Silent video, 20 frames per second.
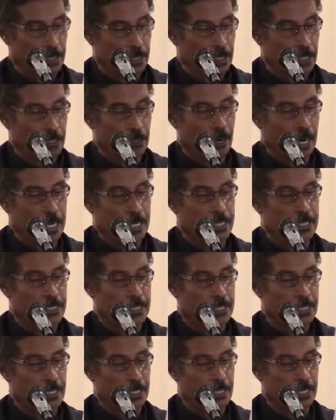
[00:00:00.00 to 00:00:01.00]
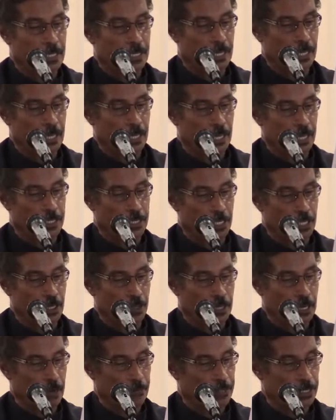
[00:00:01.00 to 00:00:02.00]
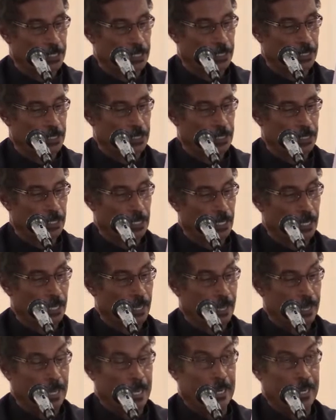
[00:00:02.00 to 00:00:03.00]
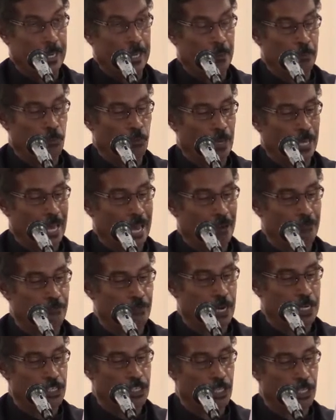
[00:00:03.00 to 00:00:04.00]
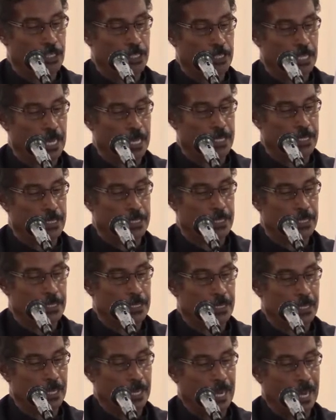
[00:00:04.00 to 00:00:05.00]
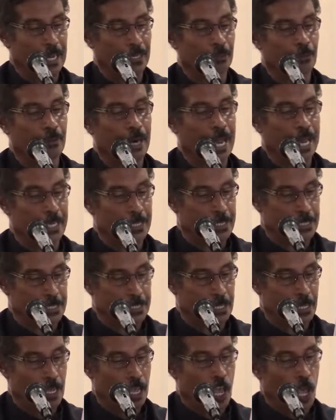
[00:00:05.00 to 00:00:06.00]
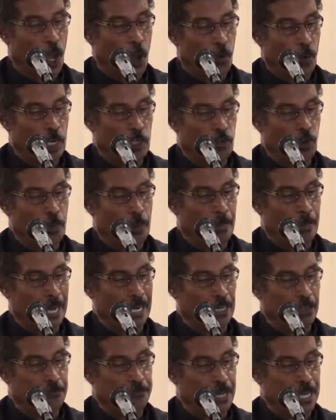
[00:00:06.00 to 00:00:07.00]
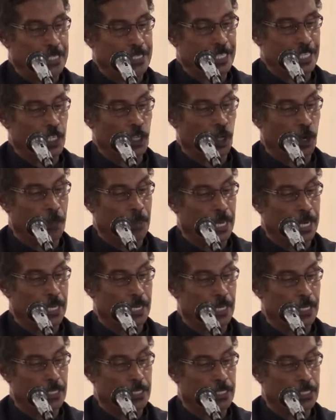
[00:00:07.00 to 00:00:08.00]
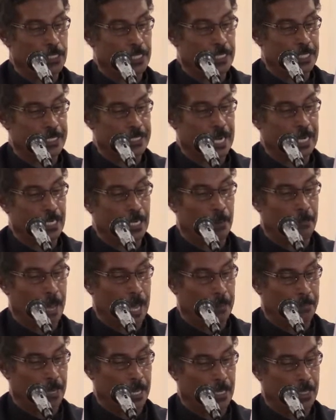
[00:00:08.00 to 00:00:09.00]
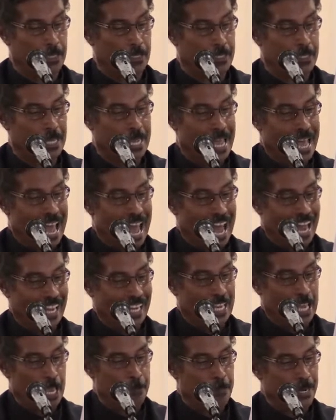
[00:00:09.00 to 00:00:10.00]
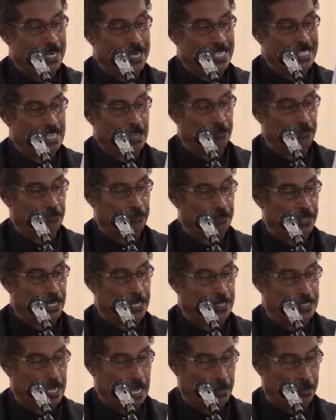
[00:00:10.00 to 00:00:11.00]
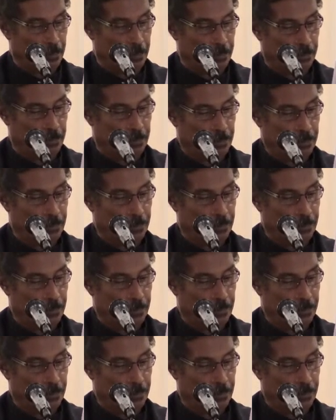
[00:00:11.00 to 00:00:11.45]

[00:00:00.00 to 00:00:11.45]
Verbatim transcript: Christ is the new covenant. In him we have righteousness and rest, which will be manifested in obedience to the Ten Commandments and keeping the seventh day Sabbath.